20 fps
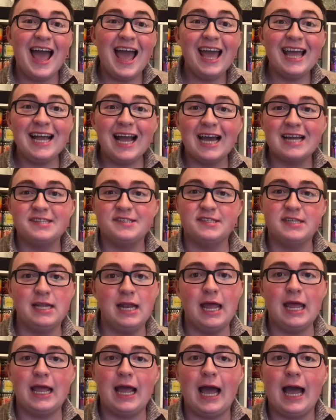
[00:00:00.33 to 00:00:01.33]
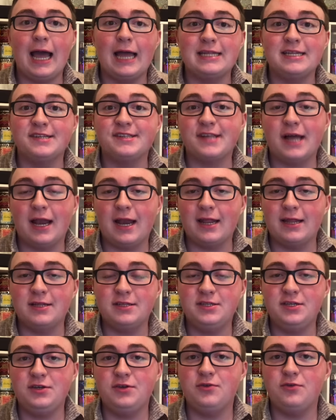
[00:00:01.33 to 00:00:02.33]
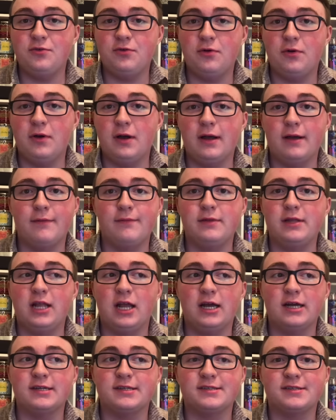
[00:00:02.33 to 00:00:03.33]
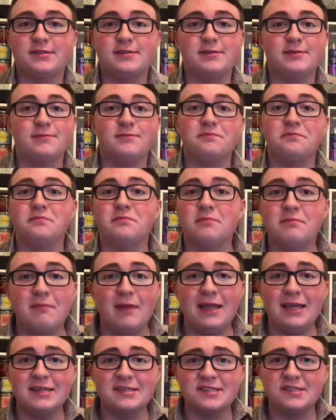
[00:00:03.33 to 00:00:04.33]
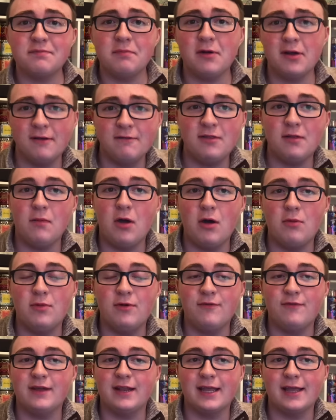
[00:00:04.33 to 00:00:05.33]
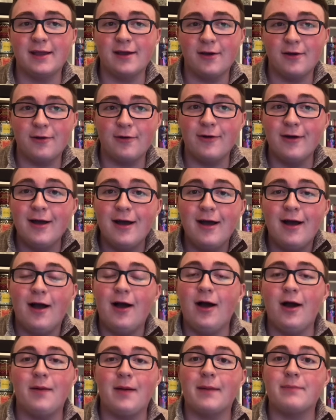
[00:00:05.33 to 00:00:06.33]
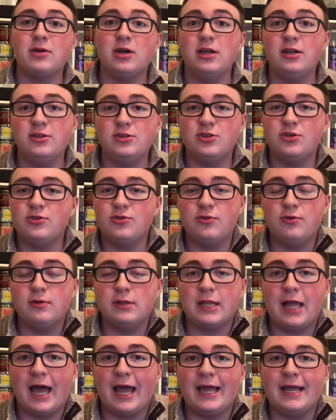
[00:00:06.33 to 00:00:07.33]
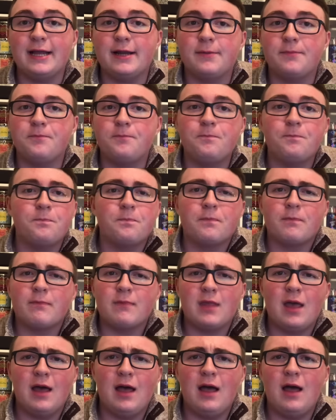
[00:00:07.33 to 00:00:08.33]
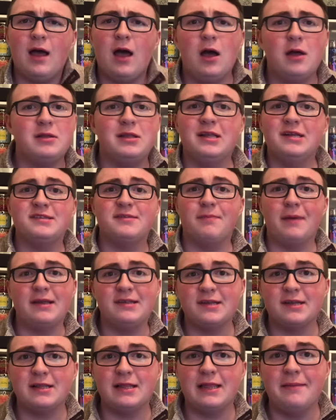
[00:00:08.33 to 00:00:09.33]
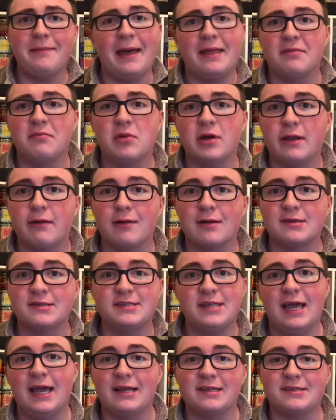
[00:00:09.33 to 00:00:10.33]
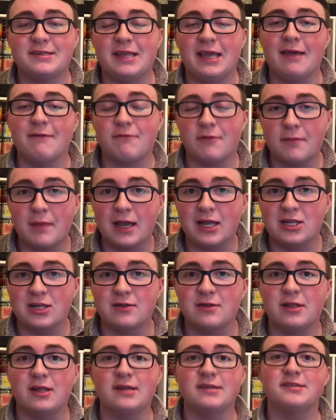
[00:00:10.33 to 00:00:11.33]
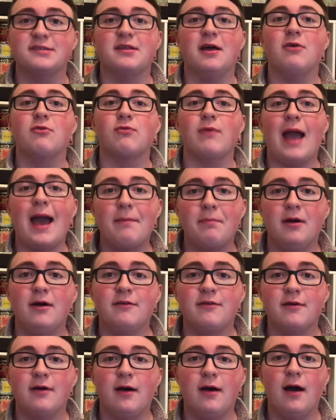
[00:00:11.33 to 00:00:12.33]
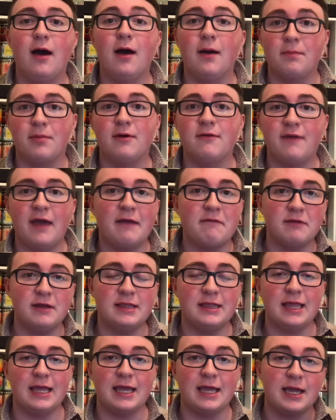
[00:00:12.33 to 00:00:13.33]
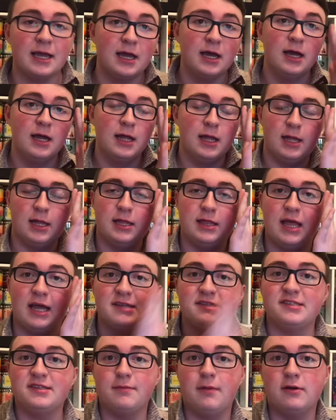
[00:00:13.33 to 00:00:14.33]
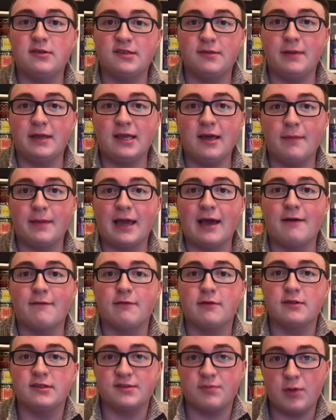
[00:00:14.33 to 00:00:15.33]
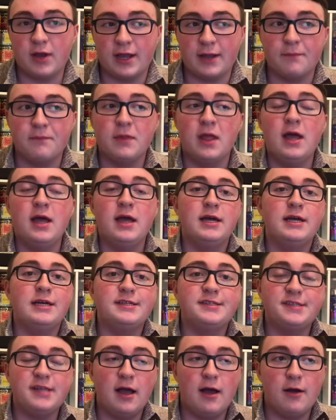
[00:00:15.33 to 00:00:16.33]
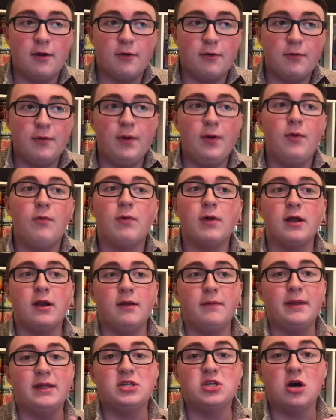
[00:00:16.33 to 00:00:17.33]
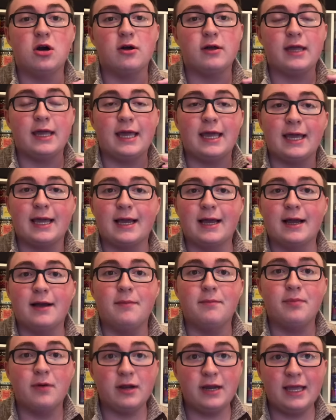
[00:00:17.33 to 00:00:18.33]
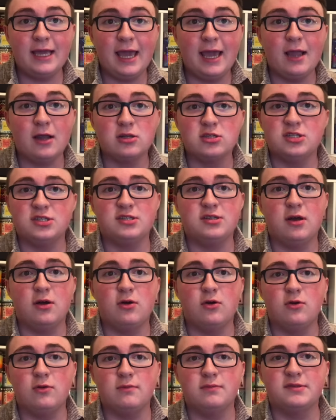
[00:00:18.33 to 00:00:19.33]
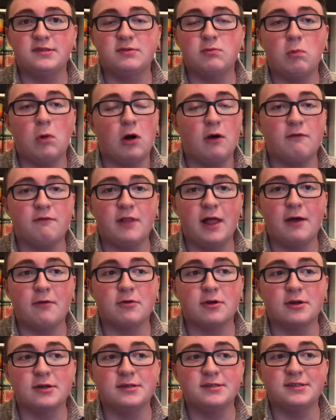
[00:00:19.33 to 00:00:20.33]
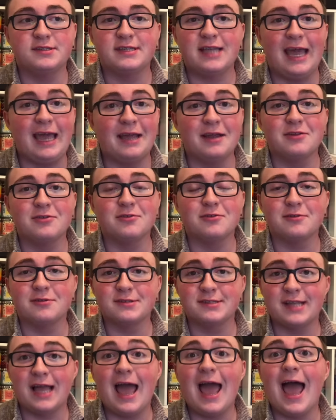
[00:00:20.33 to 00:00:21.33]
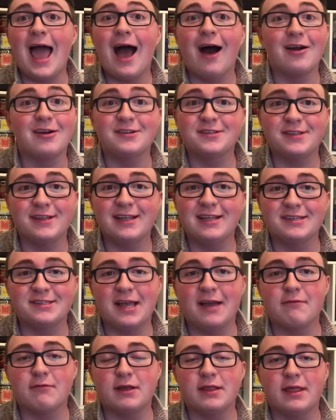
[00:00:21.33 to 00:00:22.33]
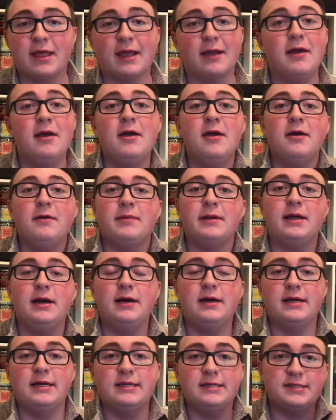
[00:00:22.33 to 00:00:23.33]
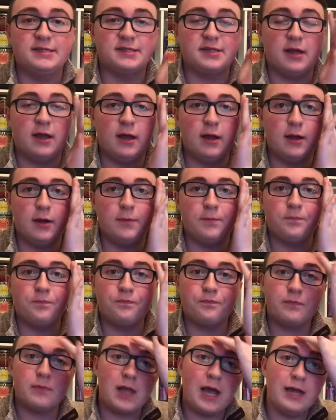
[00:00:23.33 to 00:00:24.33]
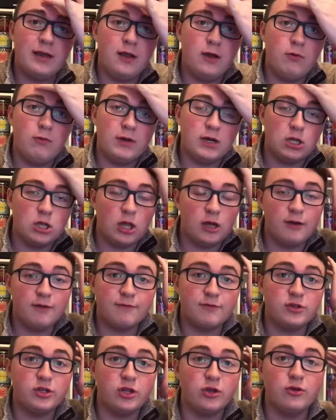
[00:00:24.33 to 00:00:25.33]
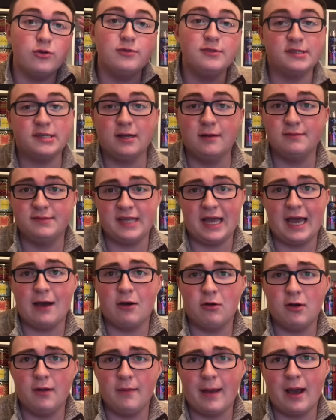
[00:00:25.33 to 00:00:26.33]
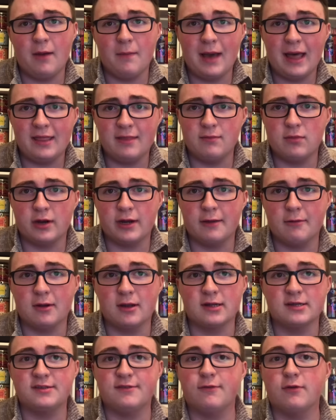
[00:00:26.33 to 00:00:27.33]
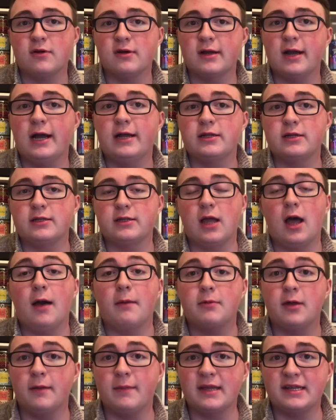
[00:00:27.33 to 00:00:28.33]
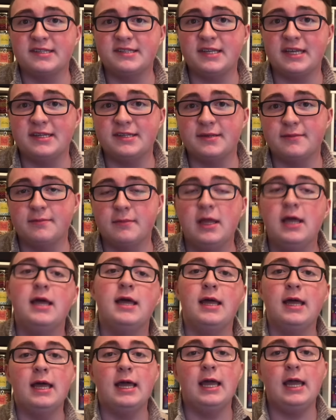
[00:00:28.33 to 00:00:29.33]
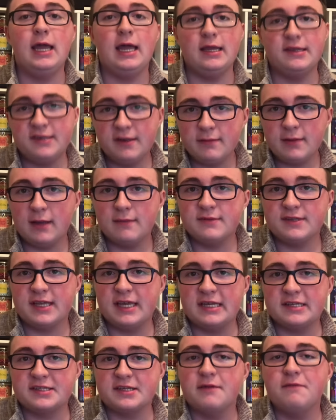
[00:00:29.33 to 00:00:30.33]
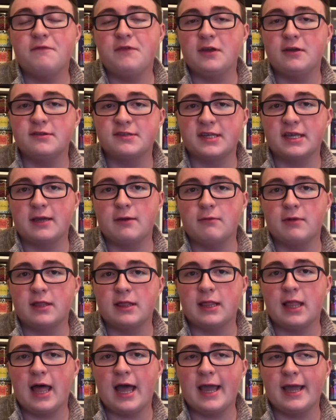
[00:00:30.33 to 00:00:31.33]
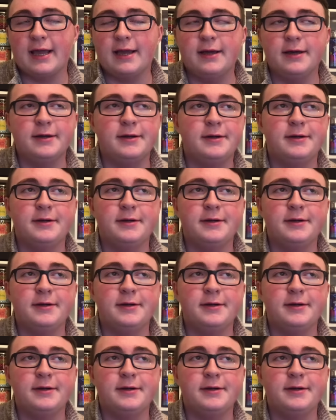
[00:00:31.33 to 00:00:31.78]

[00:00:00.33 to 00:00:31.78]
Hey guys, today I decided to just make a spur of the moment video. I'm gonna do like just basically Bath & Body Works test information, just a wrap up of everything that's supposed to be coming out for the spring. So we're gonna be talking body care, soaps, wallflowers, candles, honestly just everything, because I know when a lot of news comes out about Bath & Body Works for an upcoming season, it sometimes gets confusing with, like,